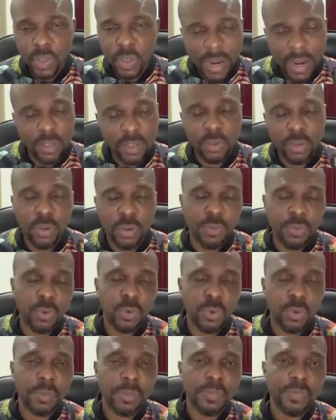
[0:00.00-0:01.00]
right on your
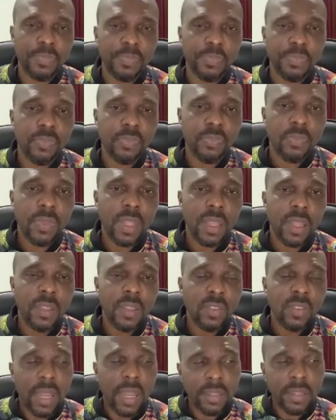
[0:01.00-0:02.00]
phone.
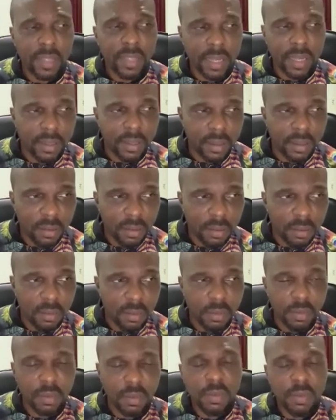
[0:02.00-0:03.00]
So I said,
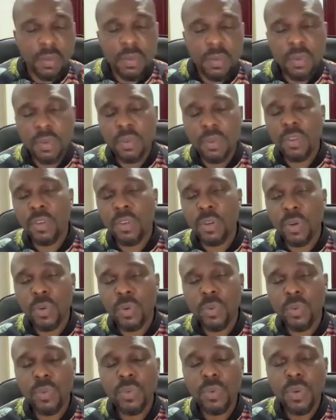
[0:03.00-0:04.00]
take
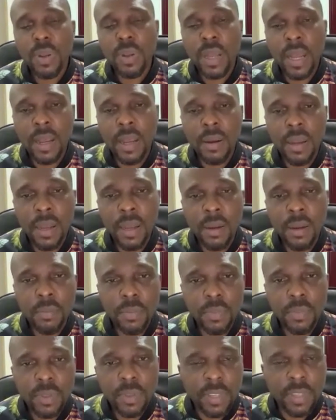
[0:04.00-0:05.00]
one
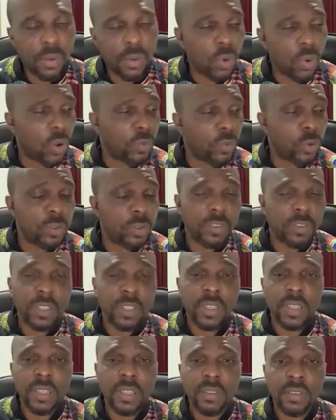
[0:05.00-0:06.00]
of those
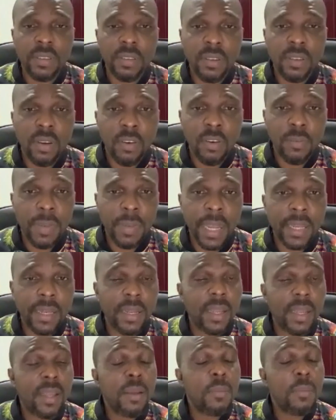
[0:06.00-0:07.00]
CDs of
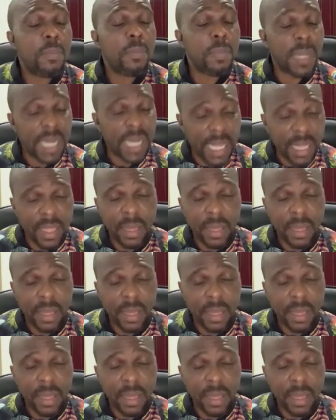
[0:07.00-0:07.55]
mine, play